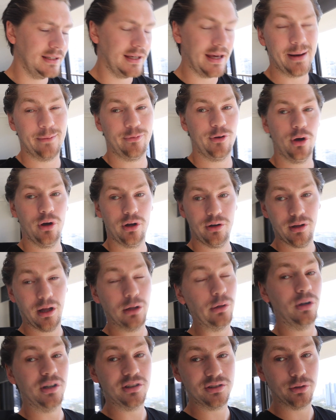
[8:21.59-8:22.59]
And I've heard
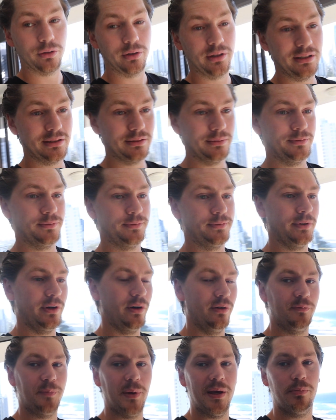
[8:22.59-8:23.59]
a lot of stories
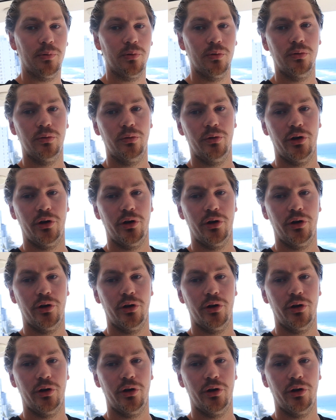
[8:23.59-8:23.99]
of people,